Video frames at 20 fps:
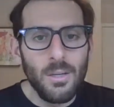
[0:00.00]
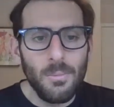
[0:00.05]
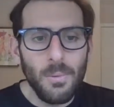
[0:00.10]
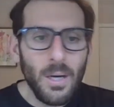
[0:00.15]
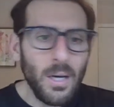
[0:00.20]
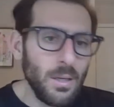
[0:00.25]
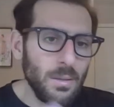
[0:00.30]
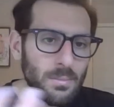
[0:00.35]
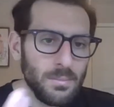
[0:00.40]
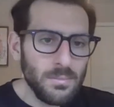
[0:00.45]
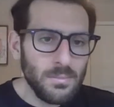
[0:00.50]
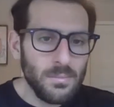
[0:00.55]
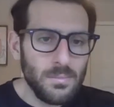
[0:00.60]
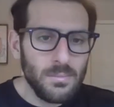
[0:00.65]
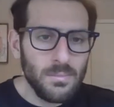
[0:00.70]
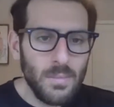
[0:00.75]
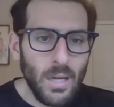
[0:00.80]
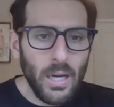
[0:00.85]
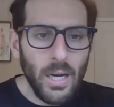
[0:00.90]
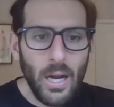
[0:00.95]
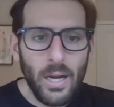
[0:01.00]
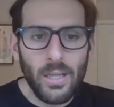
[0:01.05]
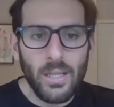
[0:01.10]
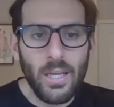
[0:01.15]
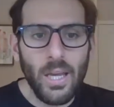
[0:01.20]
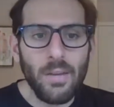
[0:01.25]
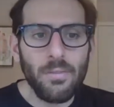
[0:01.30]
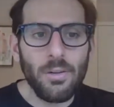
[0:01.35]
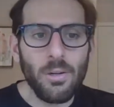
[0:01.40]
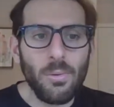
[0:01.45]
Well, I kind of
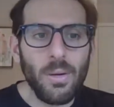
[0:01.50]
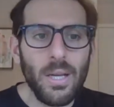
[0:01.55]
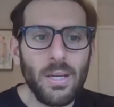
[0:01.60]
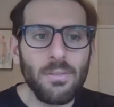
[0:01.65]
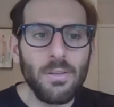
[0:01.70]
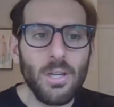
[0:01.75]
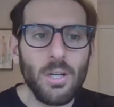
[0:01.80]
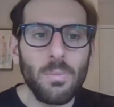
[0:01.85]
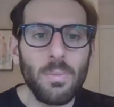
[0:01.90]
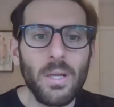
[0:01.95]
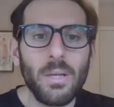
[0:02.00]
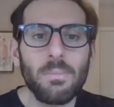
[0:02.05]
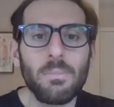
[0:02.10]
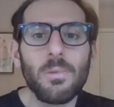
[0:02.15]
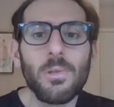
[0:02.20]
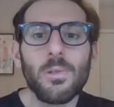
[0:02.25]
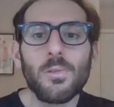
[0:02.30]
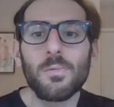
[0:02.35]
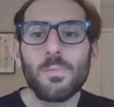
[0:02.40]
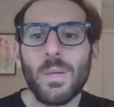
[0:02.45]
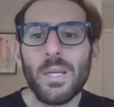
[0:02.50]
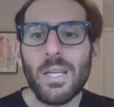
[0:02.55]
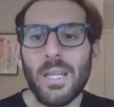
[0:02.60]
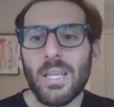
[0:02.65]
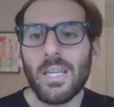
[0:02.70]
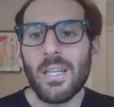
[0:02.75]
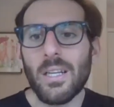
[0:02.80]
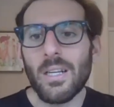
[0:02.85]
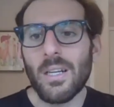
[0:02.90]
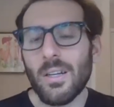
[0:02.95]
gave it away a little bit.
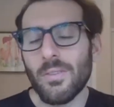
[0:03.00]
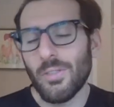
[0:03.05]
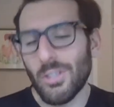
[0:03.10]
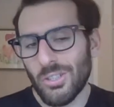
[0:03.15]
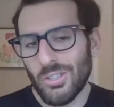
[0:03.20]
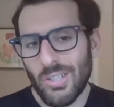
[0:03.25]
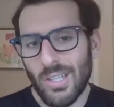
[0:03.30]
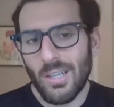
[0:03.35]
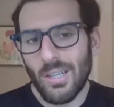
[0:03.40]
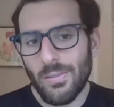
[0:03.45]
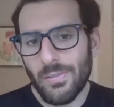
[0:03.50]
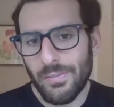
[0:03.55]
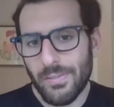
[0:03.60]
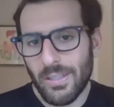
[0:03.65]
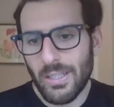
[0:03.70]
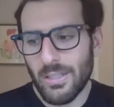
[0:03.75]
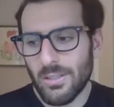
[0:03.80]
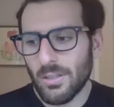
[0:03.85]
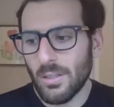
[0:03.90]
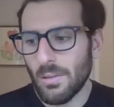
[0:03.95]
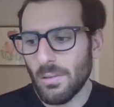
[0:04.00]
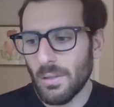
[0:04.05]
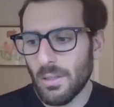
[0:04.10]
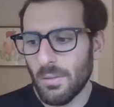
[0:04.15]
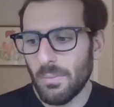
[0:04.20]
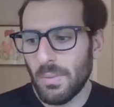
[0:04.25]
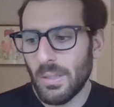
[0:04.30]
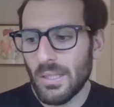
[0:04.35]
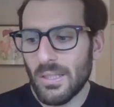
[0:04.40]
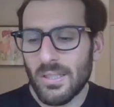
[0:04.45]
Movement in and of itself is going
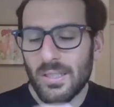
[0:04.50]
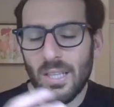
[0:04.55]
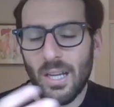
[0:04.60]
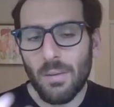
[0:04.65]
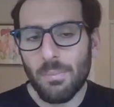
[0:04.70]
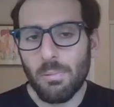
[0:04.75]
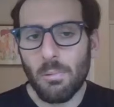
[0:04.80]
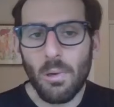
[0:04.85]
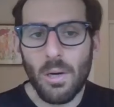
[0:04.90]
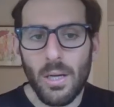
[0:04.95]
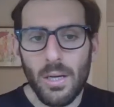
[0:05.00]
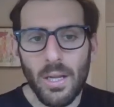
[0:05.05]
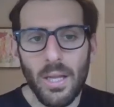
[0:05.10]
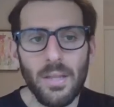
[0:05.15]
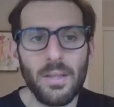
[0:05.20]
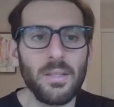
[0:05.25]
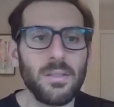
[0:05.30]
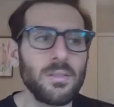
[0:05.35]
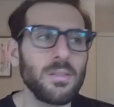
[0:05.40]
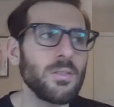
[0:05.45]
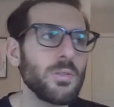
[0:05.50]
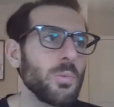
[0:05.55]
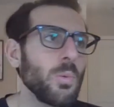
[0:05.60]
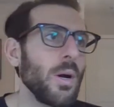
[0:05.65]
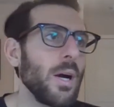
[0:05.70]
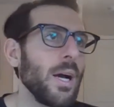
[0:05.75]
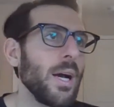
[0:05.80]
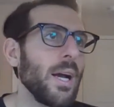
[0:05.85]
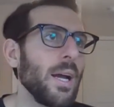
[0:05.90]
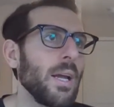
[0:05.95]
to be step one. And this is
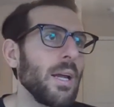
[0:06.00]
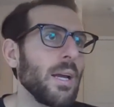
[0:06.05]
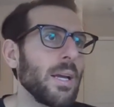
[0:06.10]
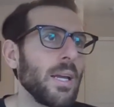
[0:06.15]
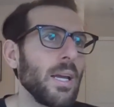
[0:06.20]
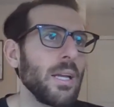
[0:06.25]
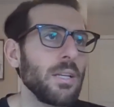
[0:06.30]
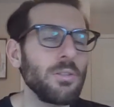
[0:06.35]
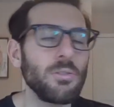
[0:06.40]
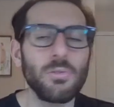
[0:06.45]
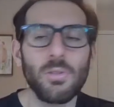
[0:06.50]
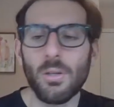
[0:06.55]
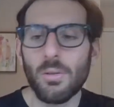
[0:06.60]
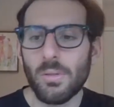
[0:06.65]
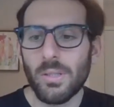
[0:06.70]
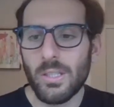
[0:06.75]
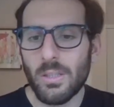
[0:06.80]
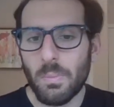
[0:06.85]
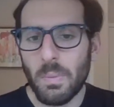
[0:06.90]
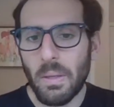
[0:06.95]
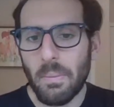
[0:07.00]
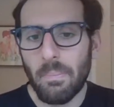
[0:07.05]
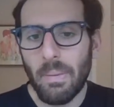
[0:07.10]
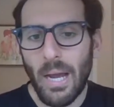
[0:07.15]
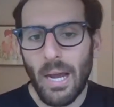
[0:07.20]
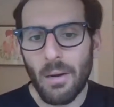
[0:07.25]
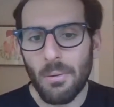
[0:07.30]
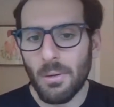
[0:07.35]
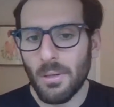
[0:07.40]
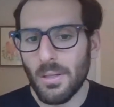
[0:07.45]
why, again, you don't need to be a
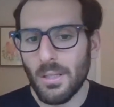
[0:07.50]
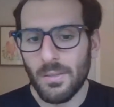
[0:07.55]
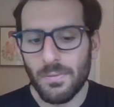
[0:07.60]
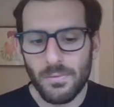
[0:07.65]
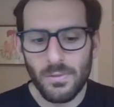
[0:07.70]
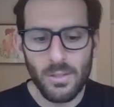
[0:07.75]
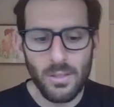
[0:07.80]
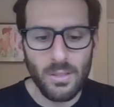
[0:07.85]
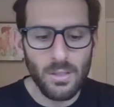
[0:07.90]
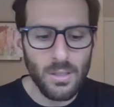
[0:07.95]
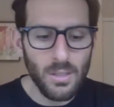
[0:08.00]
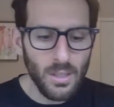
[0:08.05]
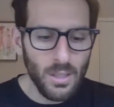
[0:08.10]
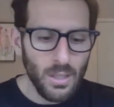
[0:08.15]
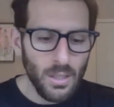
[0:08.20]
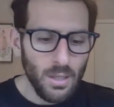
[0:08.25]
power lifter